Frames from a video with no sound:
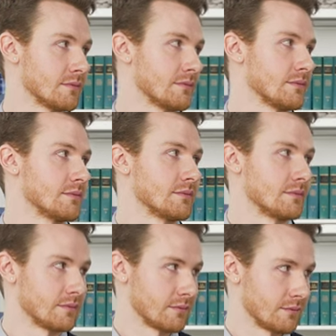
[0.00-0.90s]

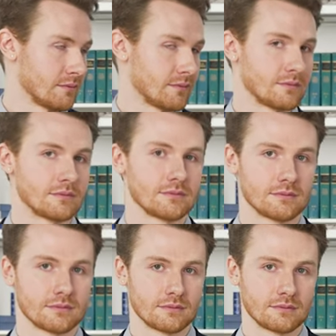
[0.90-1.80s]

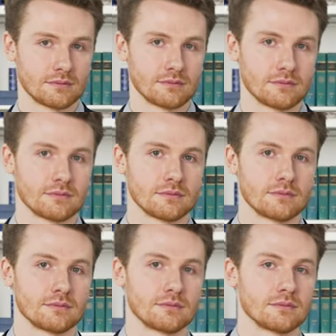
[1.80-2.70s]

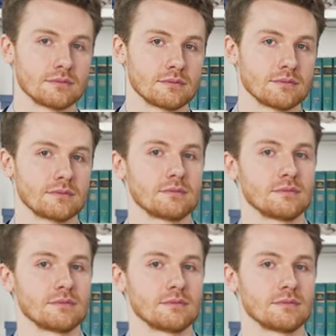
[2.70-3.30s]
No words are spoken by the person on screen.